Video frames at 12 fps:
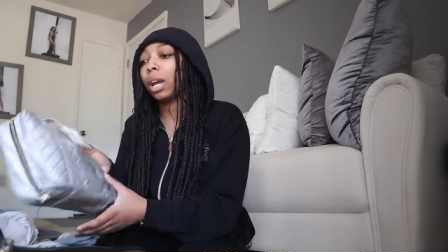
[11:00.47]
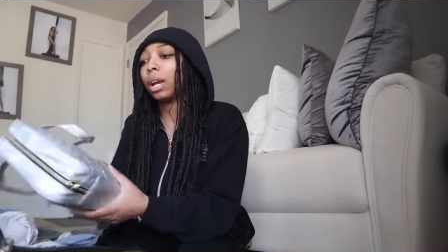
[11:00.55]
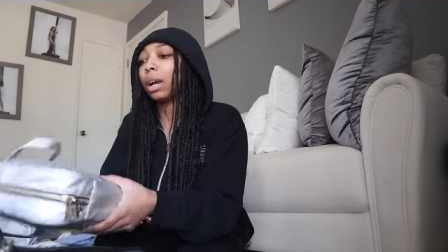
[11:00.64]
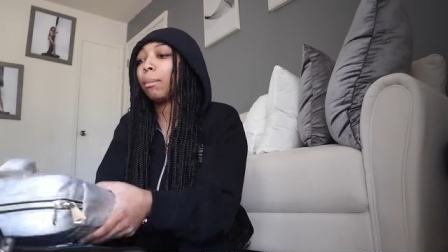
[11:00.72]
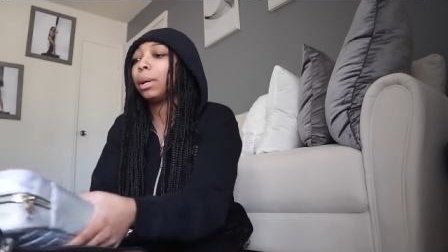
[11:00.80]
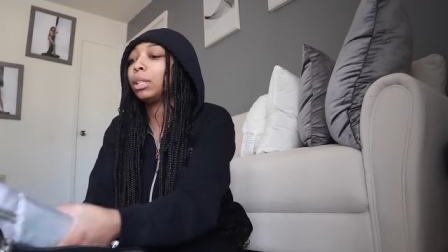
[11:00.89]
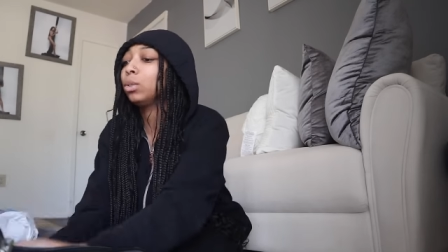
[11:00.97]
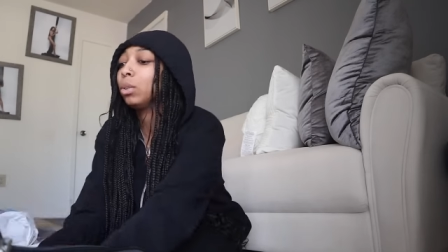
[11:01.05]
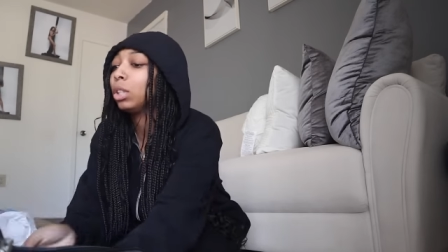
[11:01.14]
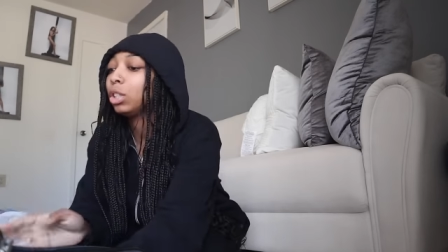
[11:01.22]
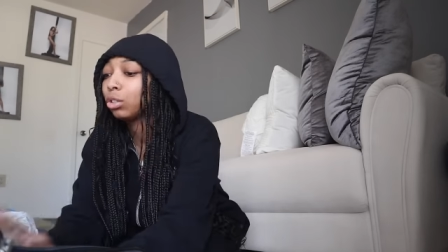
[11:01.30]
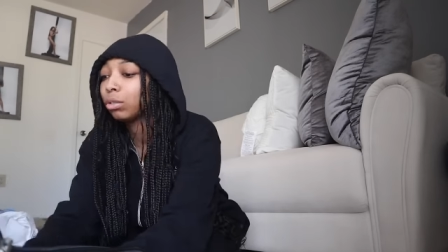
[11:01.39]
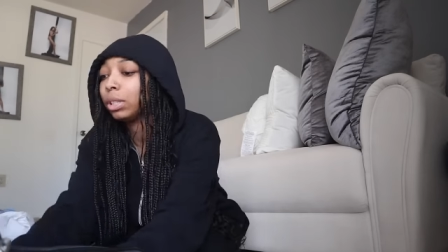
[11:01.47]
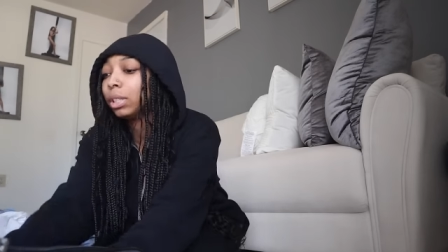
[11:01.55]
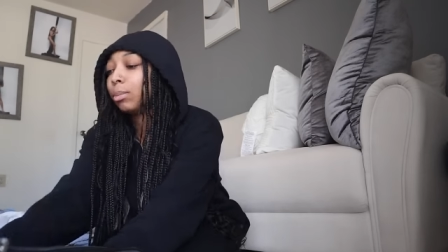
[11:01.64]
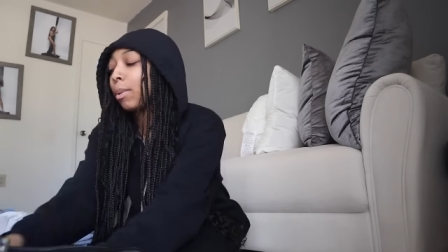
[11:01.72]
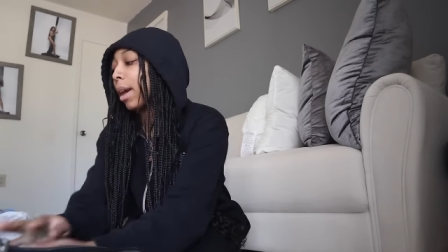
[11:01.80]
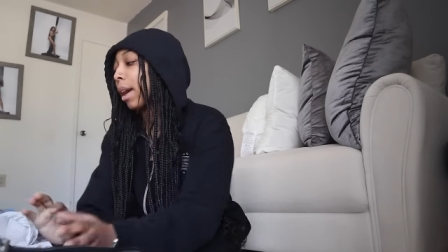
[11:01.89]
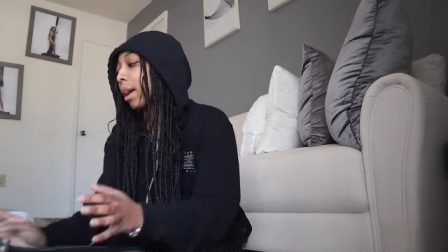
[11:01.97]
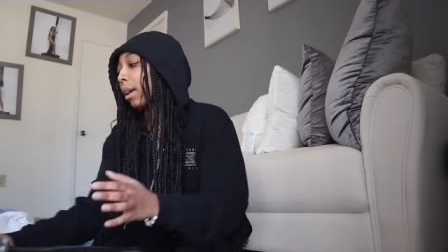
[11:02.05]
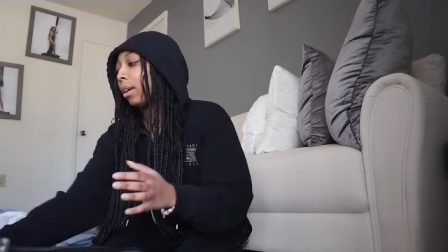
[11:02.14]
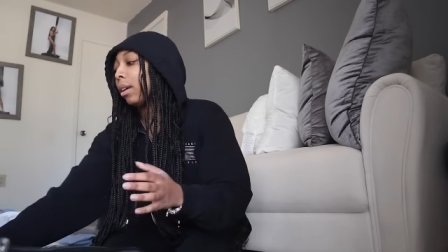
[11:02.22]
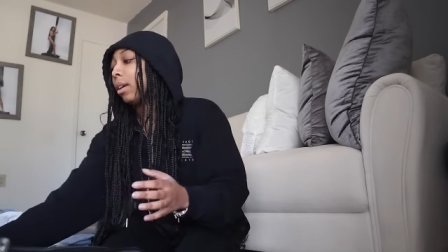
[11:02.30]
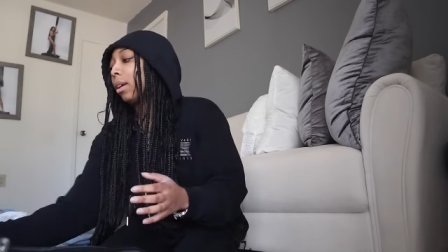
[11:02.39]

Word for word: I got my toiletries bag.